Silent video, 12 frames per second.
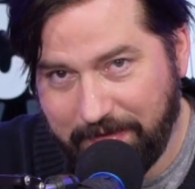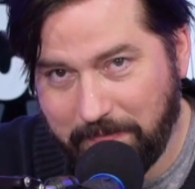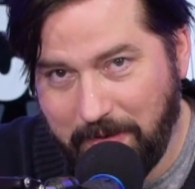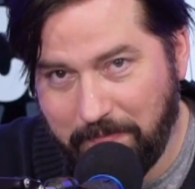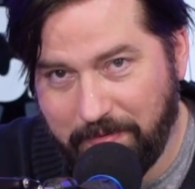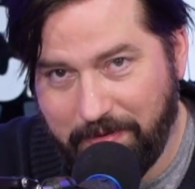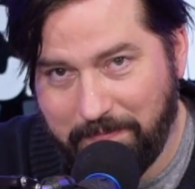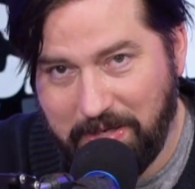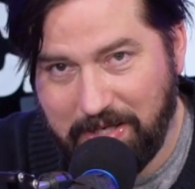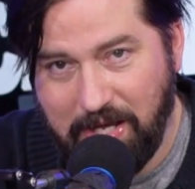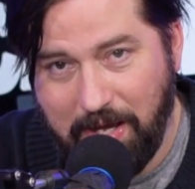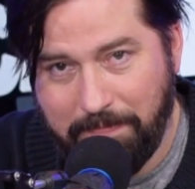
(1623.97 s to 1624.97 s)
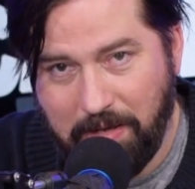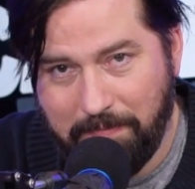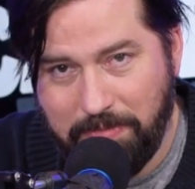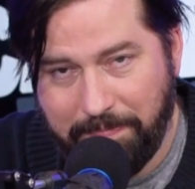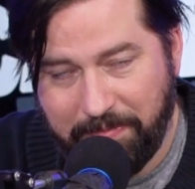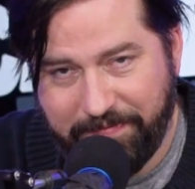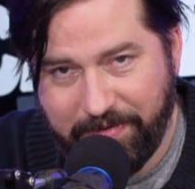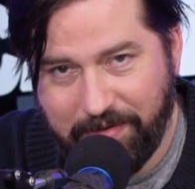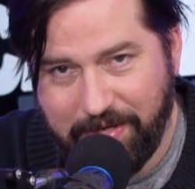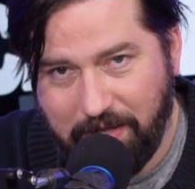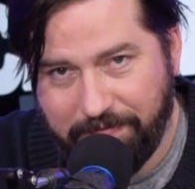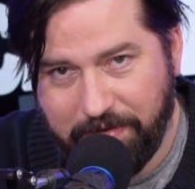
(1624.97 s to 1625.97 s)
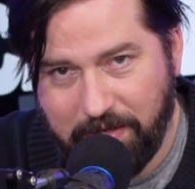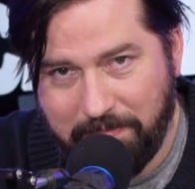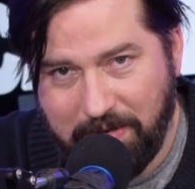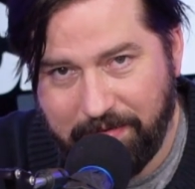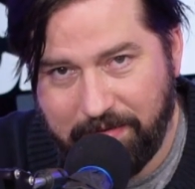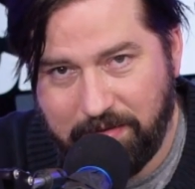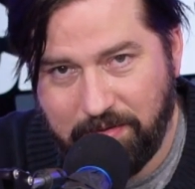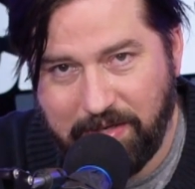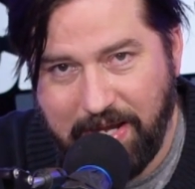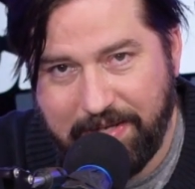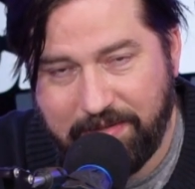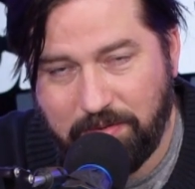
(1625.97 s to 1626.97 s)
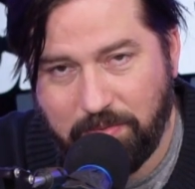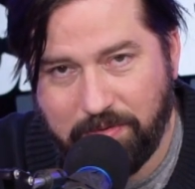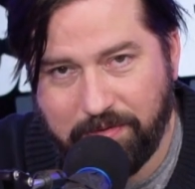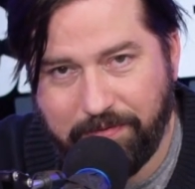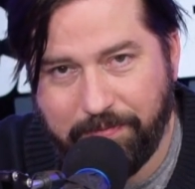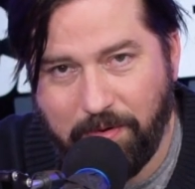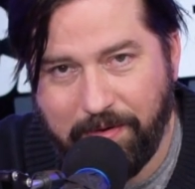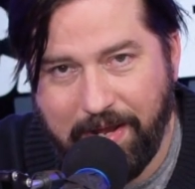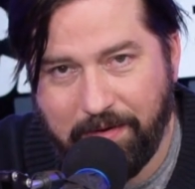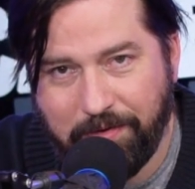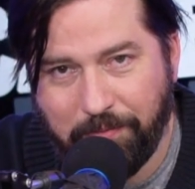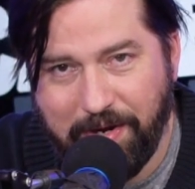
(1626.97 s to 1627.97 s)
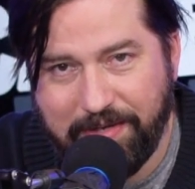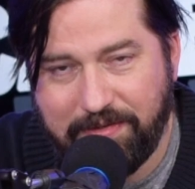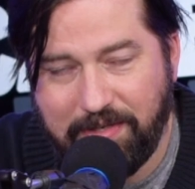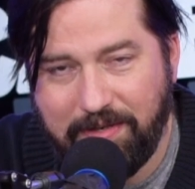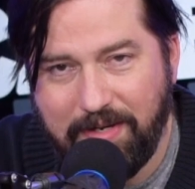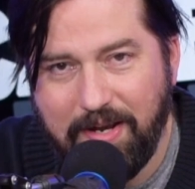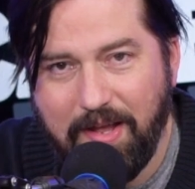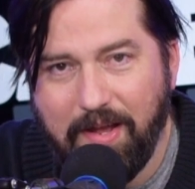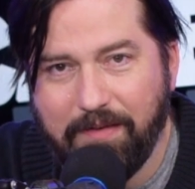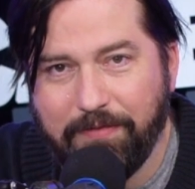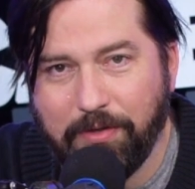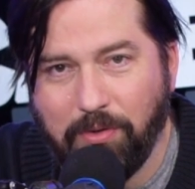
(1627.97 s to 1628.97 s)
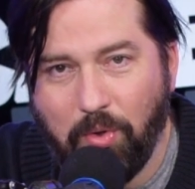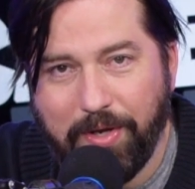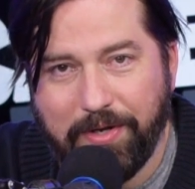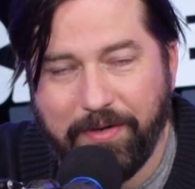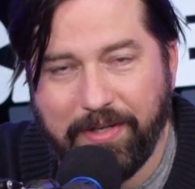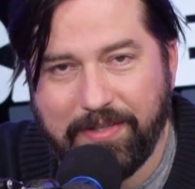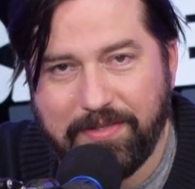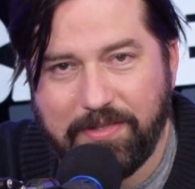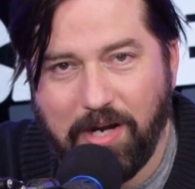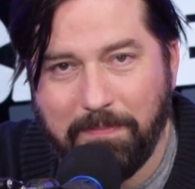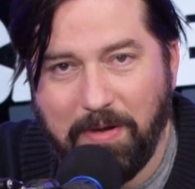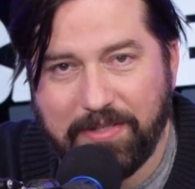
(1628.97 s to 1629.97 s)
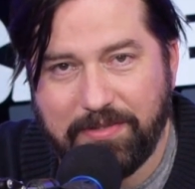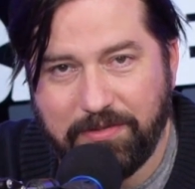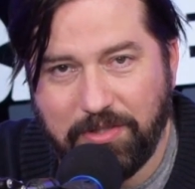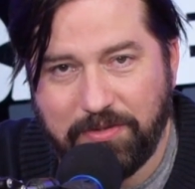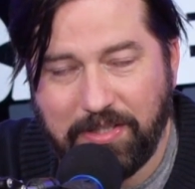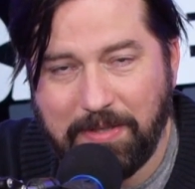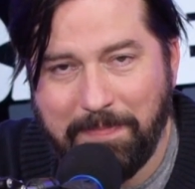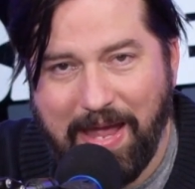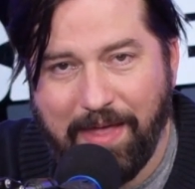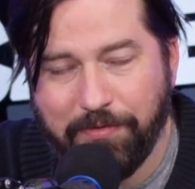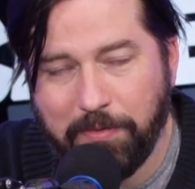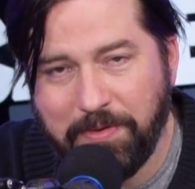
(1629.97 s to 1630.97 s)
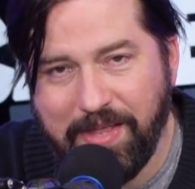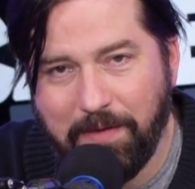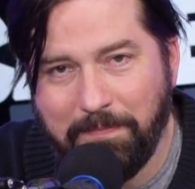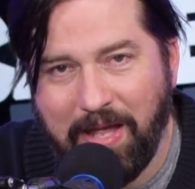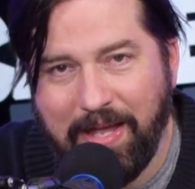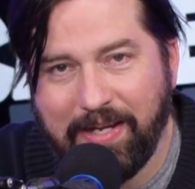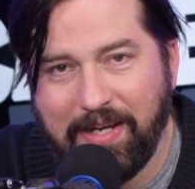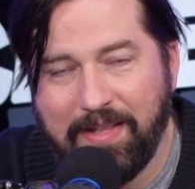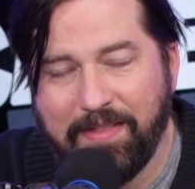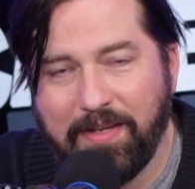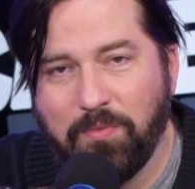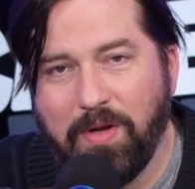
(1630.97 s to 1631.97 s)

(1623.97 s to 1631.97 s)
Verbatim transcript: Remember the big hubbub up in Philadelphia about the two guys who were thrown out and arrested for loitering in a Starbucks and using the bathroom without buying anything?